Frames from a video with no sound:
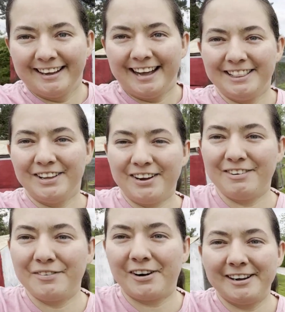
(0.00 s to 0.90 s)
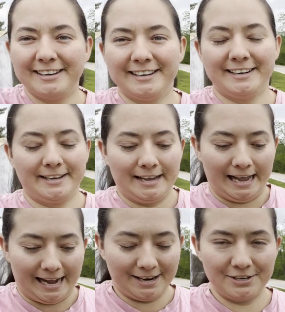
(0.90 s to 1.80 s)
Hello everyone,
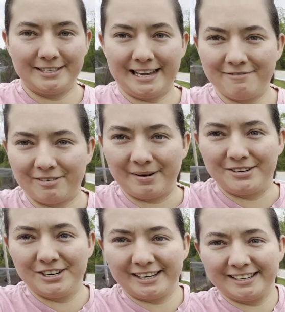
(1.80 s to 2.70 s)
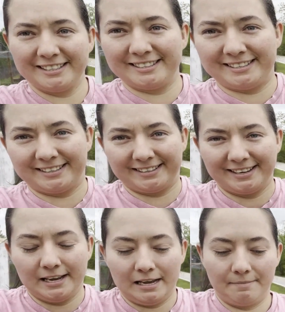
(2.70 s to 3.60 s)
I just came from my chickens,
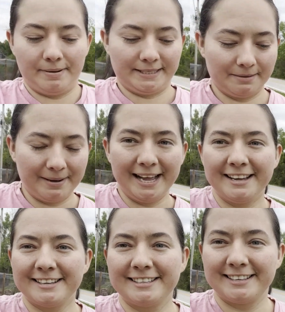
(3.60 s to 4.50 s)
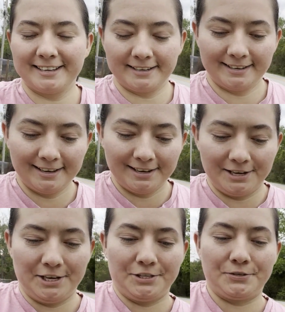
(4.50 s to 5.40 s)
picked up eggs.
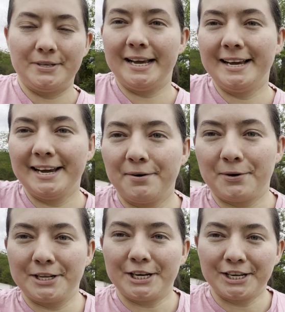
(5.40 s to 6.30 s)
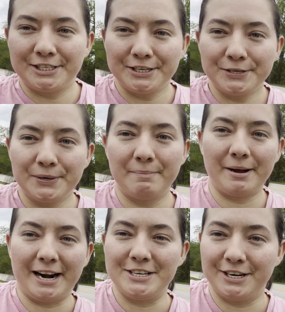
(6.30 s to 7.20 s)
Today I want to talk to you about
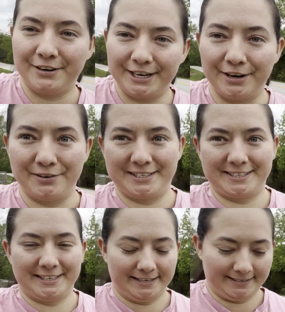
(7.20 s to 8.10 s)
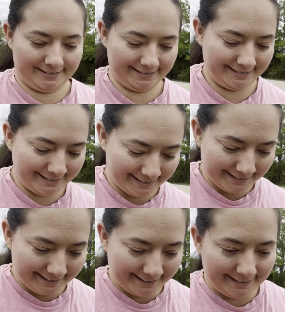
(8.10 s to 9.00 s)
Nigerian goats.
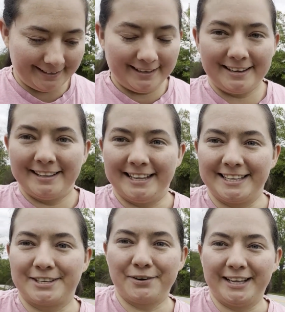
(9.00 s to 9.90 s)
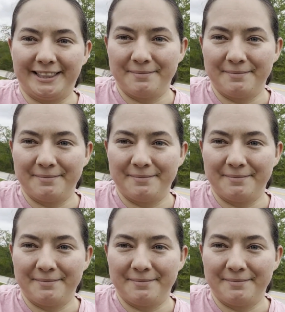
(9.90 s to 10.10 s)
Let's go get them.